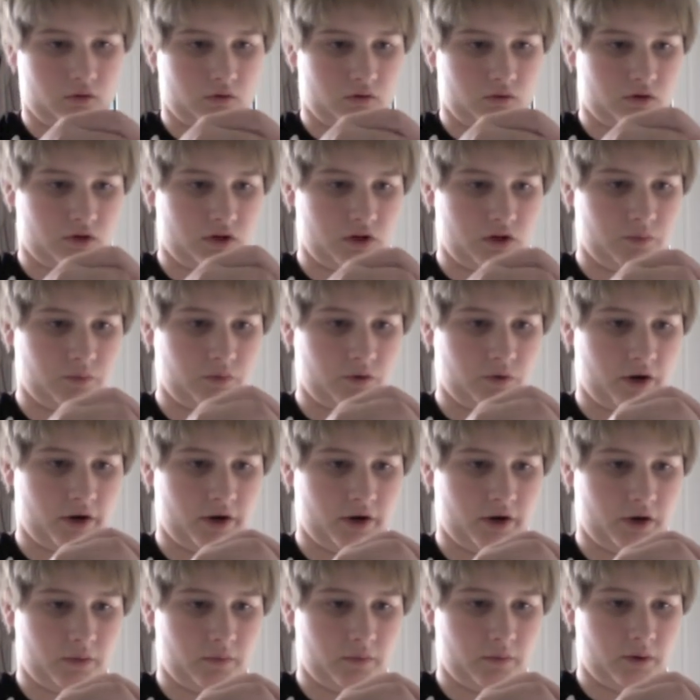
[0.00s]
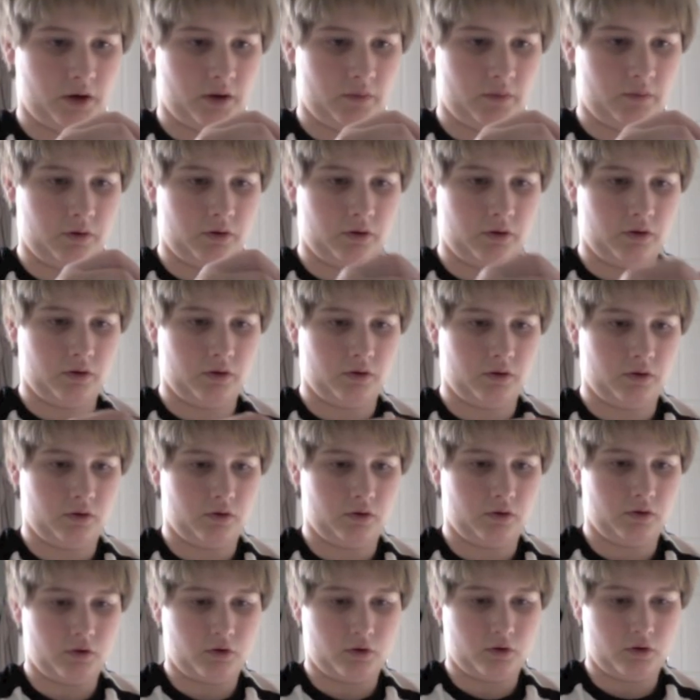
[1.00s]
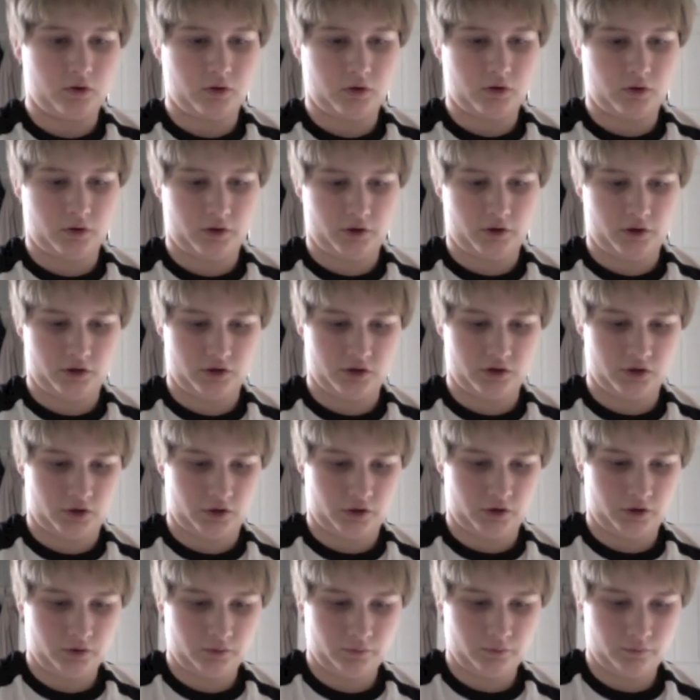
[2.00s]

Keep lining them up on each other.